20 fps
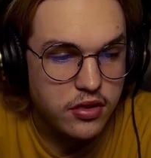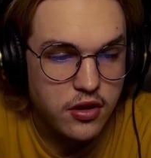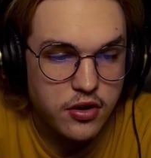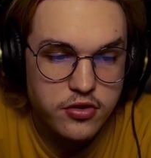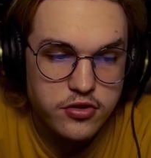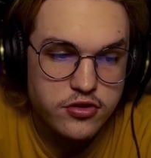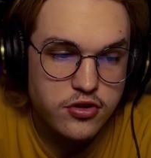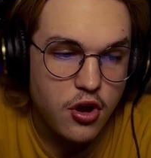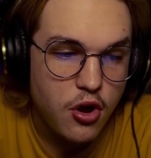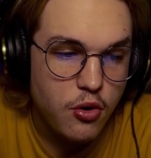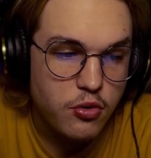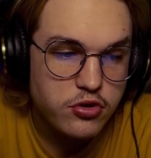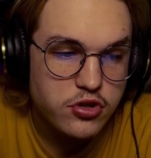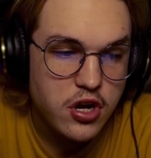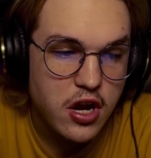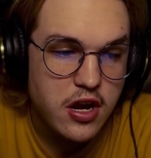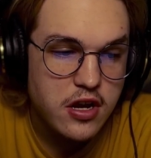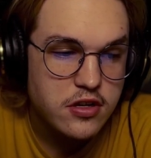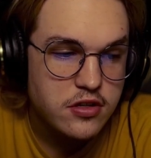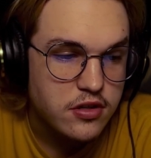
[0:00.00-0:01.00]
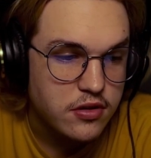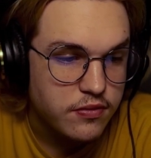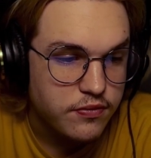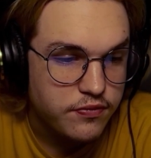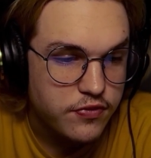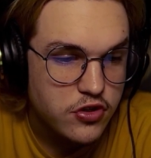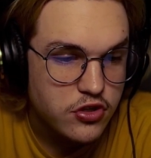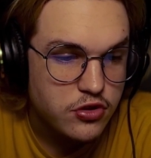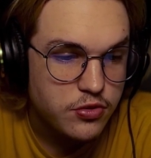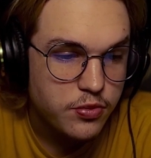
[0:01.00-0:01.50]
There's no change in
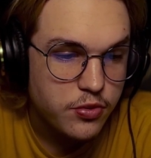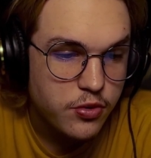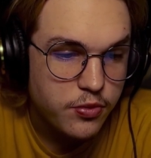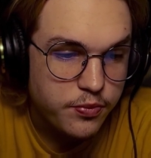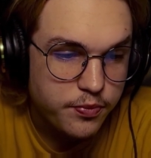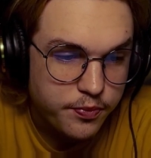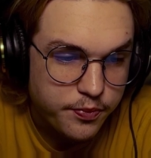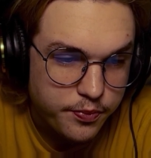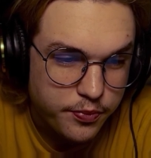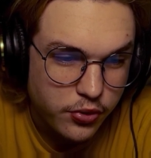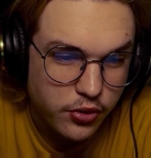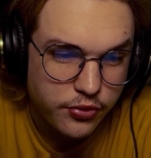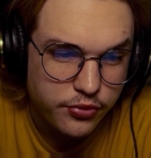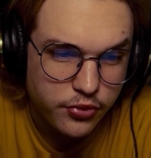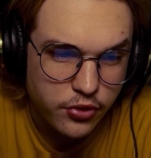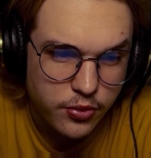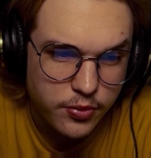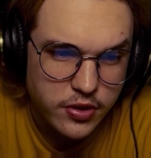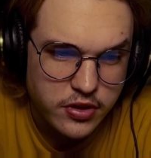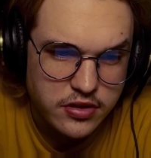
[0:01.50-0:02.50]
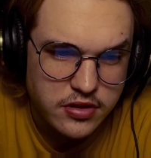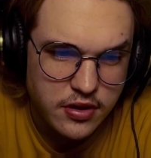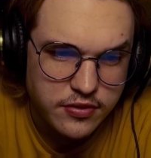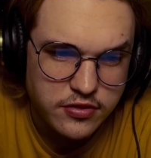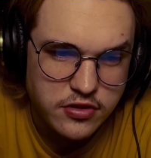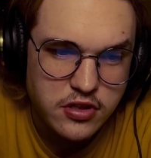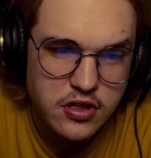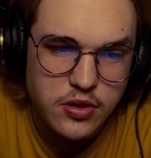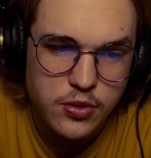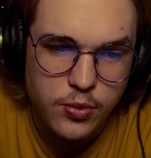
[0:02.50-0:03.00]
visual performance of
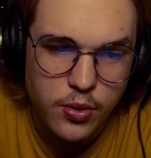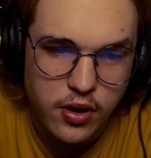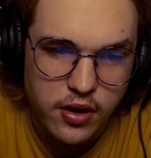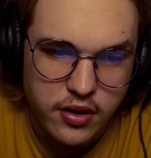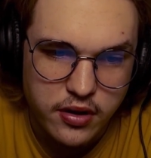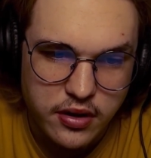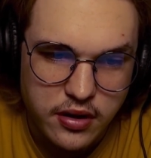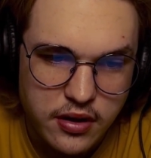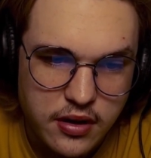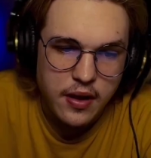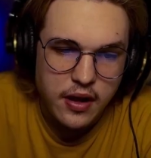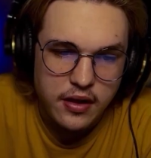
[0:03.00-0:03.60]
sleep quality,